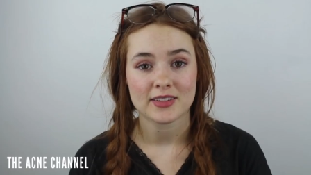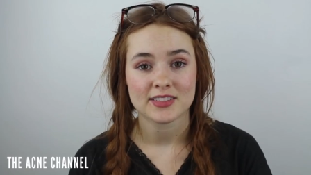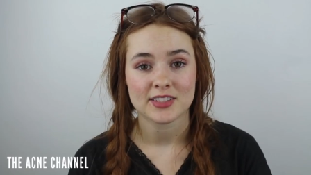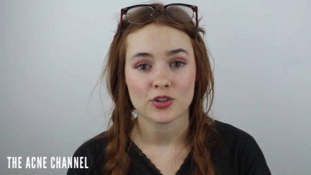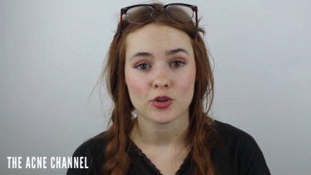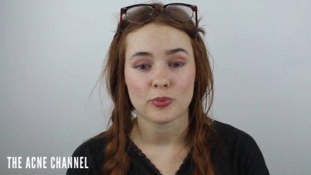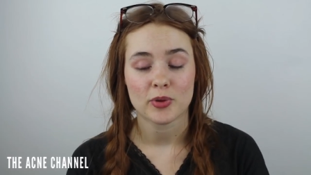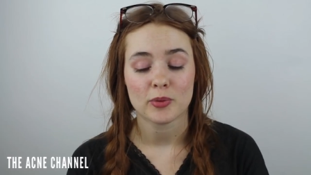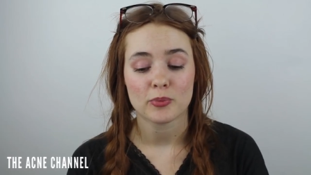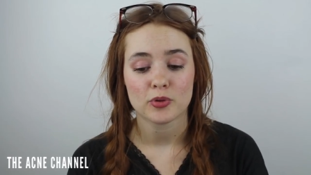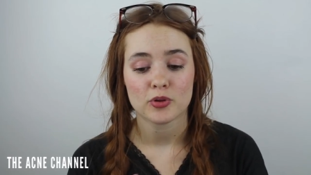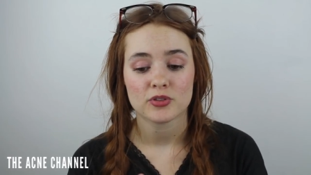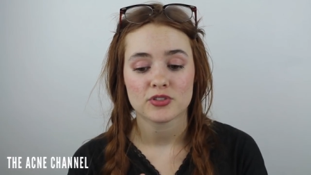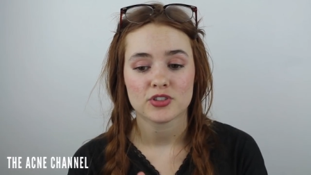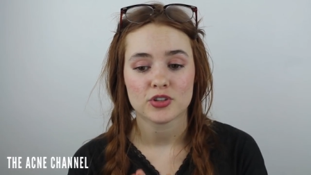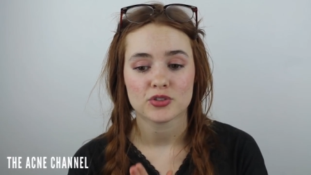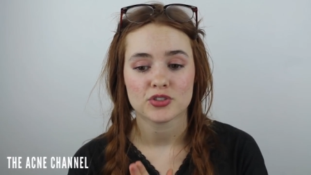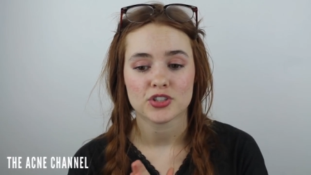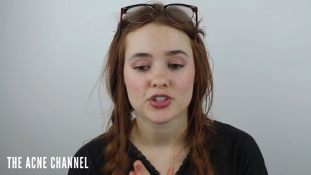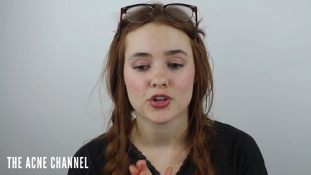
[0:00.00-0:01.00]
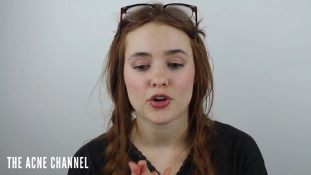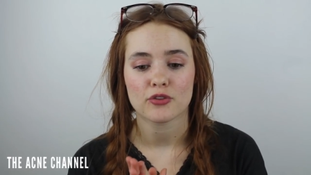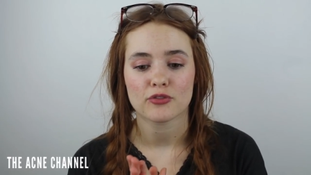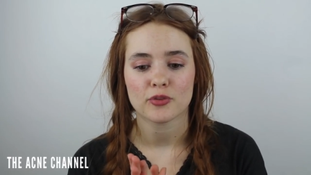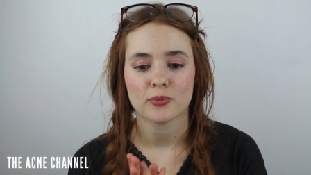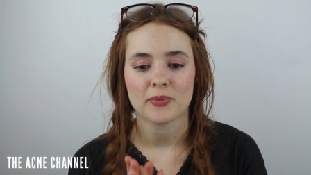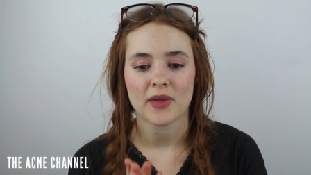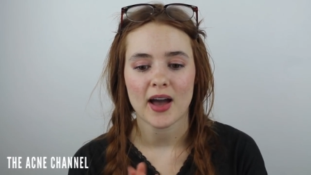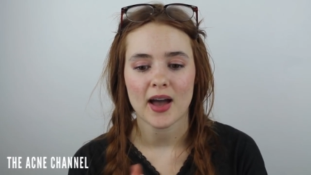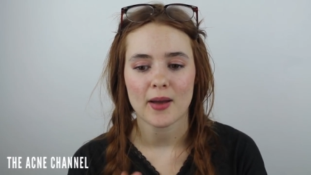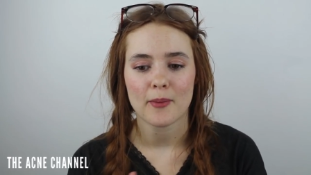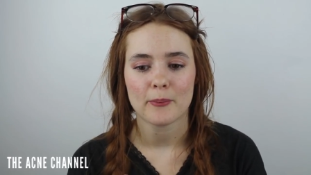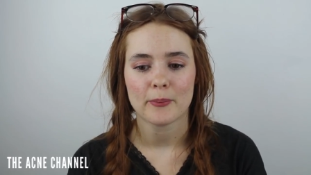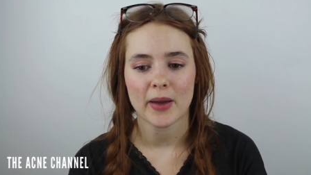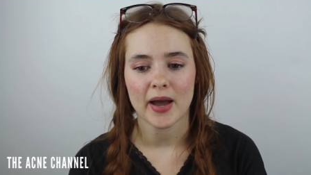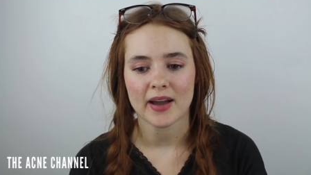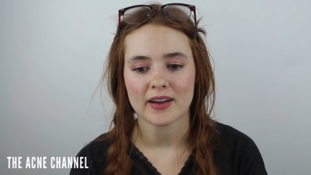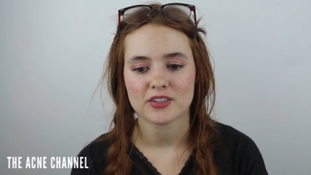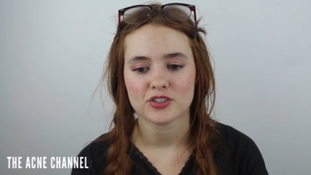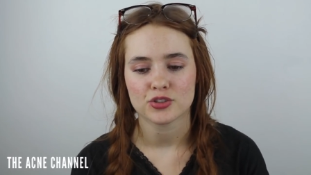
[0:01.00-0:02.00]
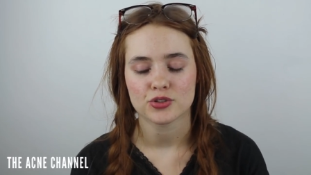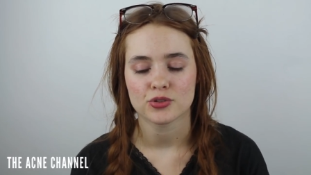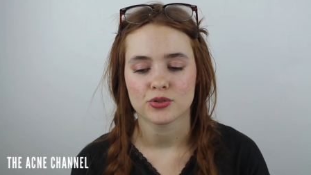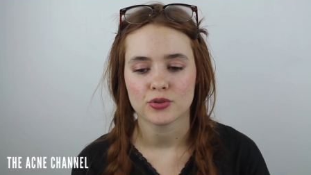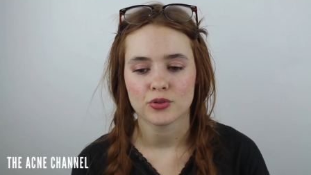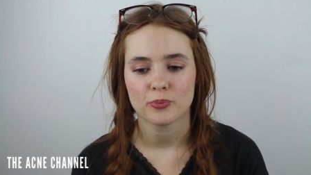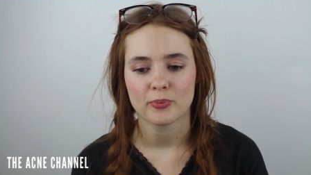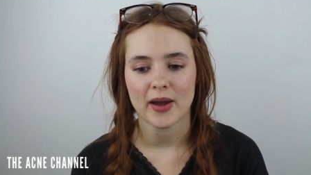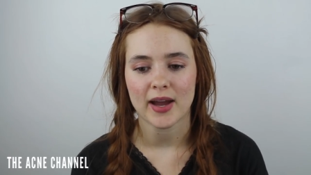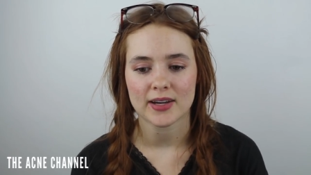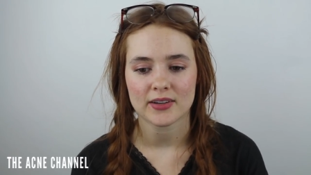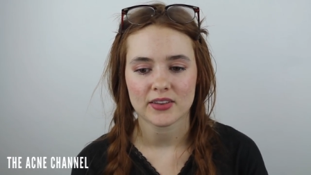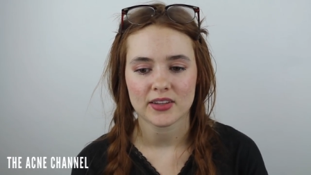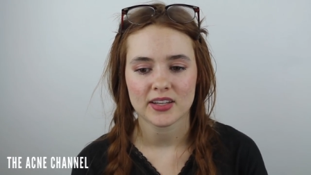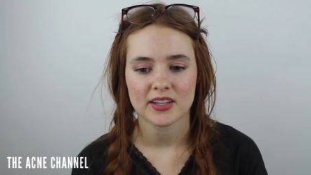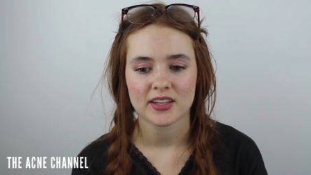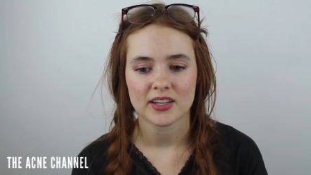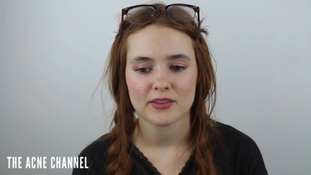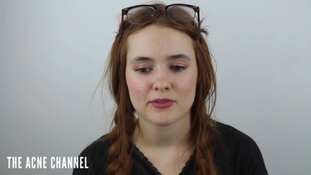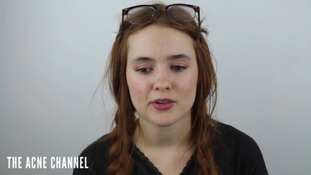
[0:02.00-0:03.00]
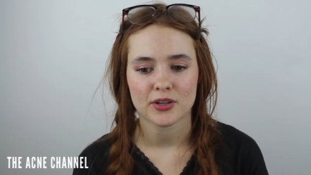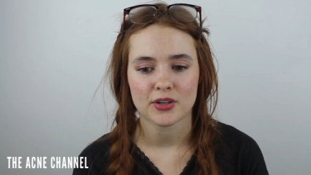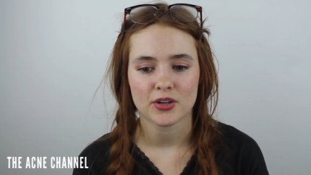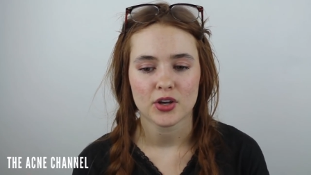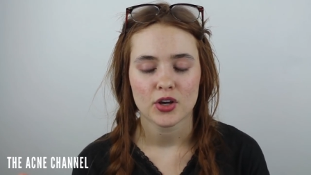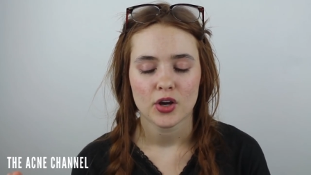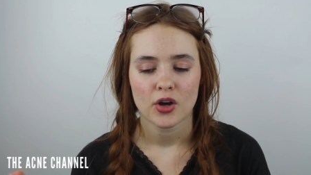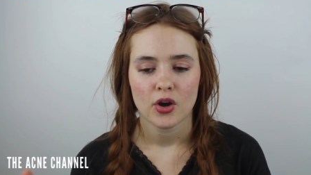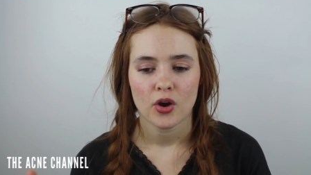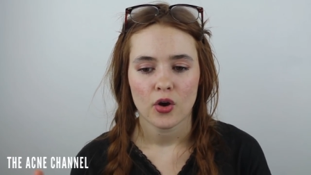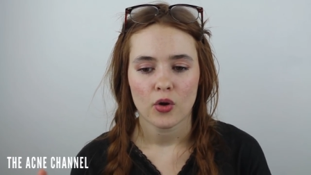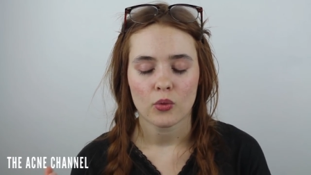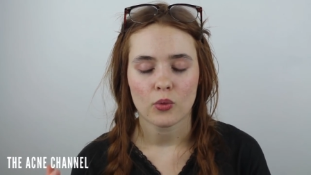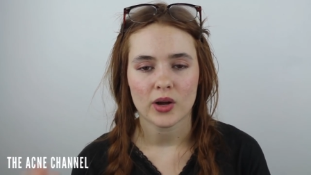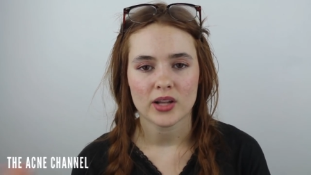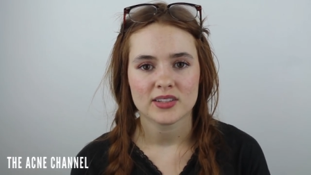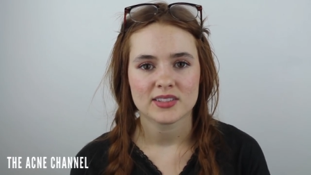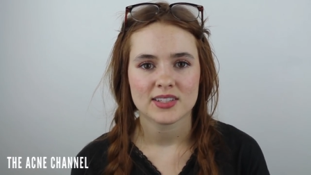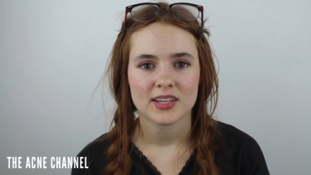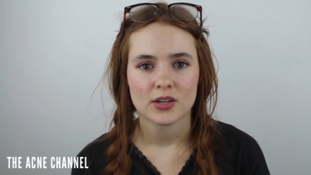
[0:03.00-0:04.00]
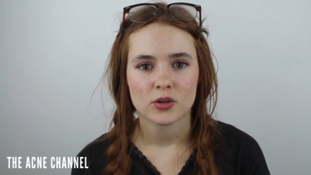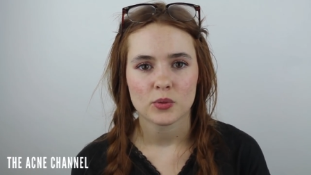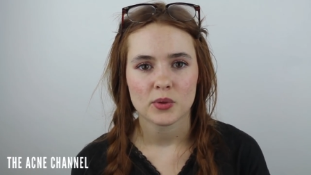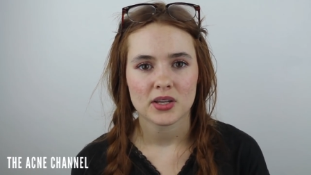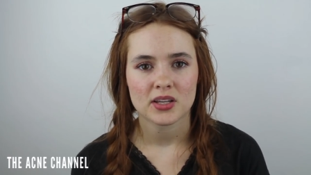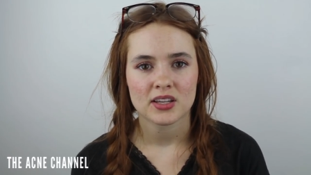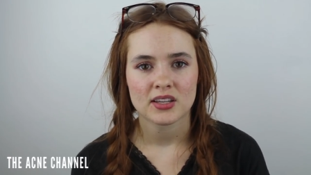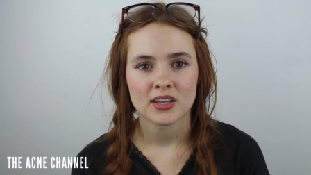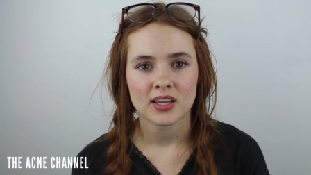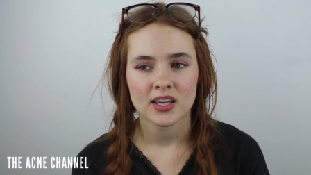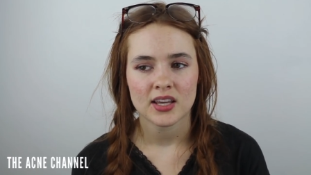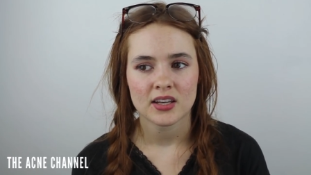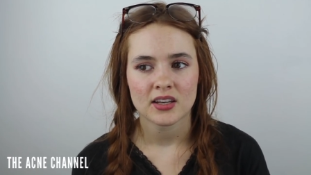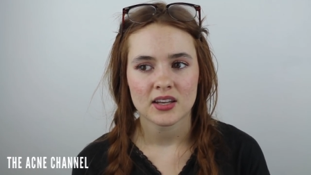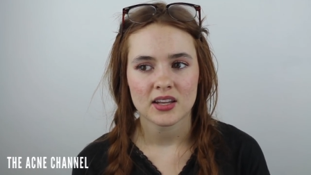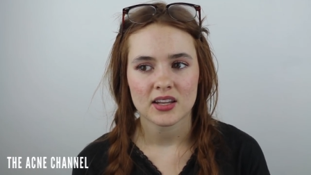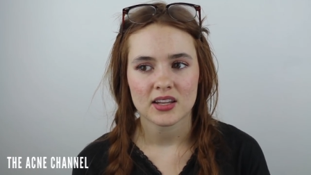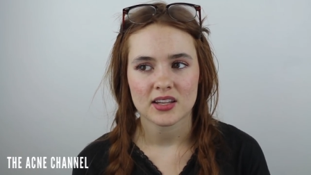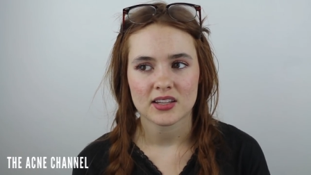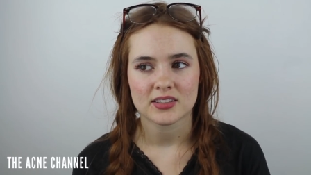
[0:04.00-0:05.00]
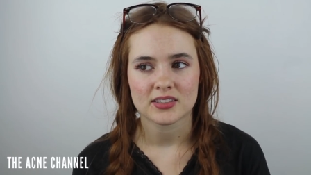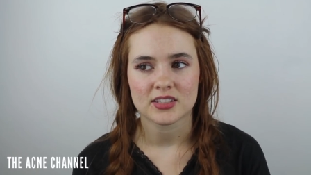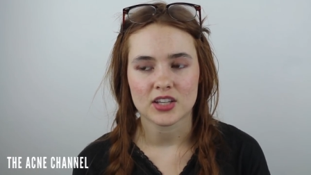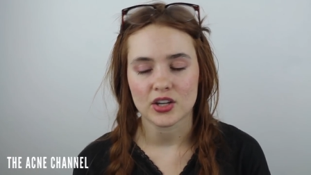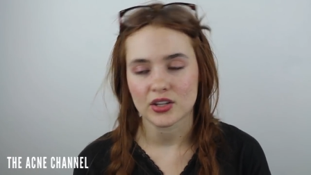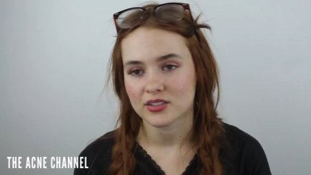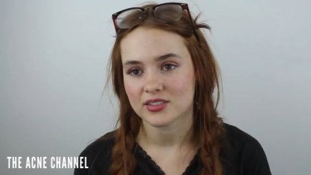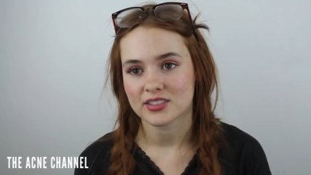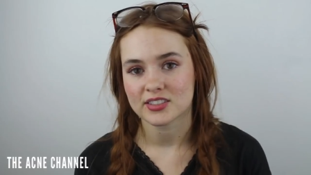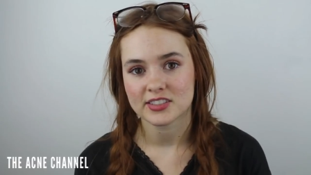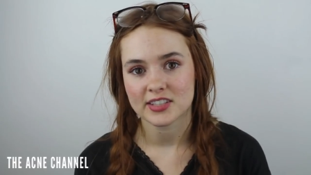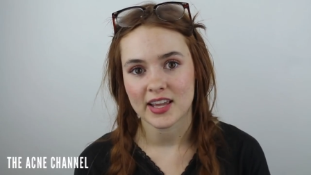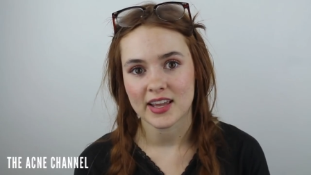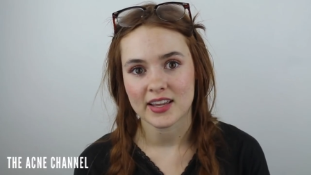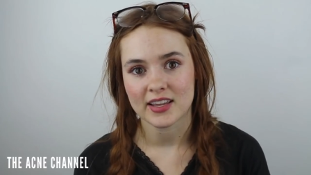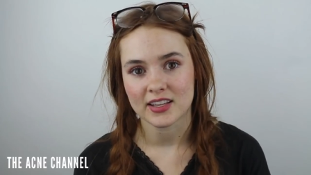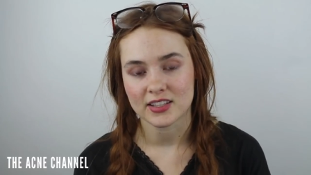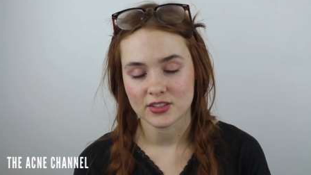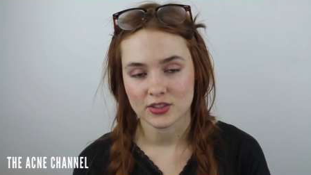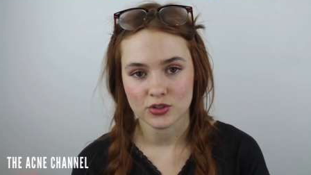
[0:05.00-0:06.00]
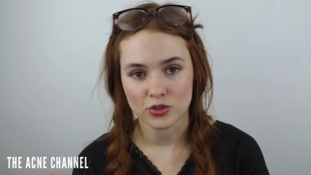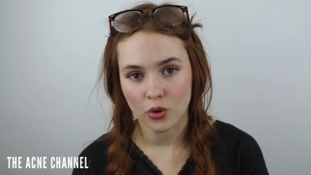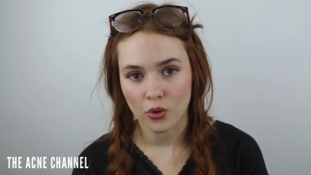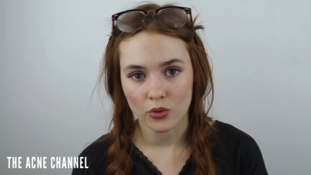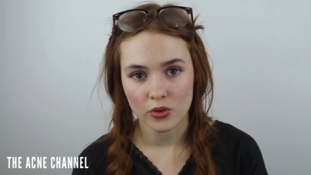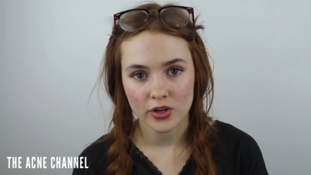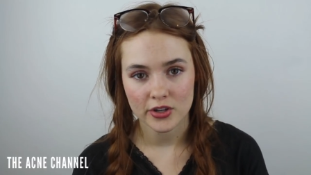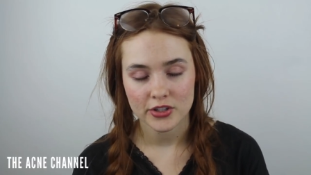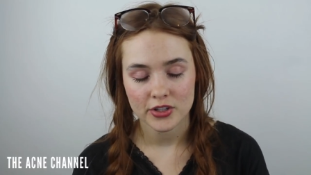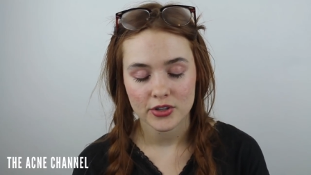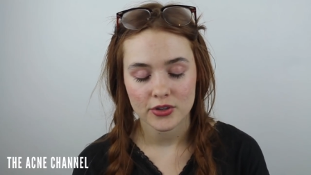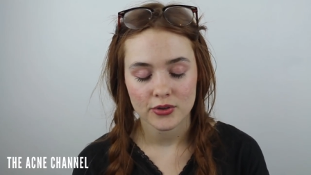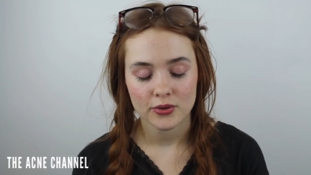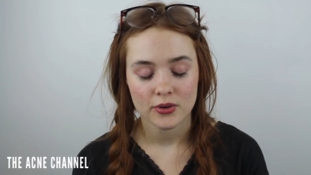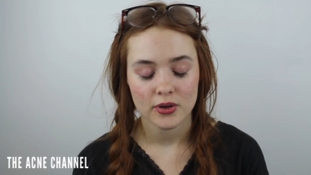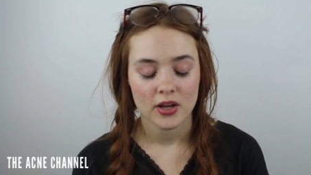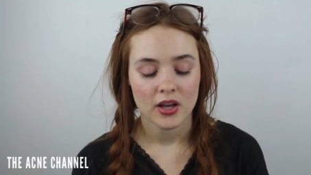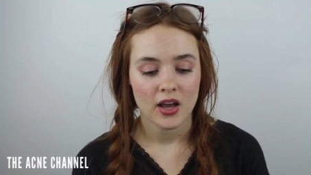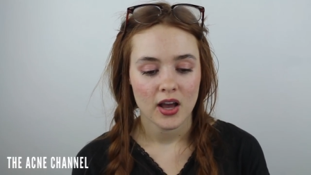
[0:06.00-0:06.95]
a single pimple, so to go from that back to battling even ones in a week again, it does take its toll on you.